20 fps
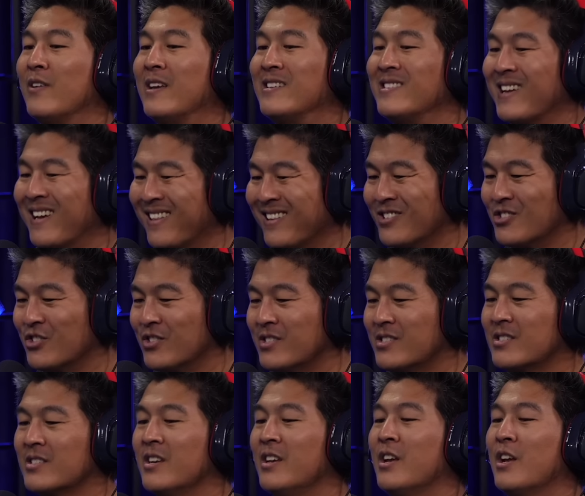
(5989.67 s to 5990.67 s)

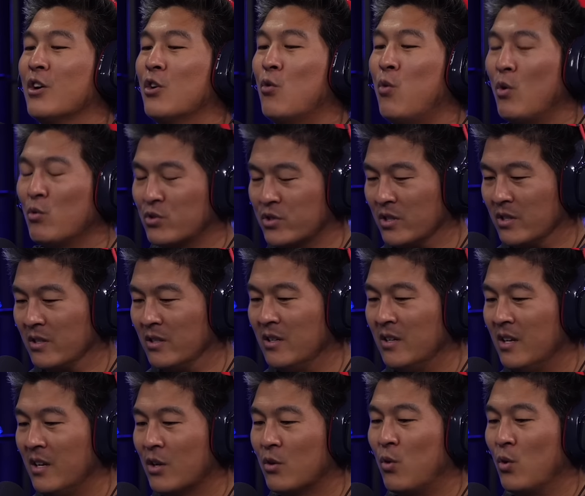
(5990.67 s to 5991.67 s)
intelligence
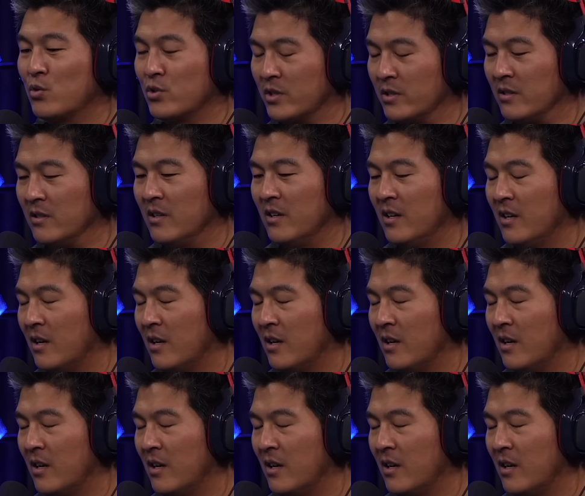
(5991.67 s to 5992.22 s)
quotient?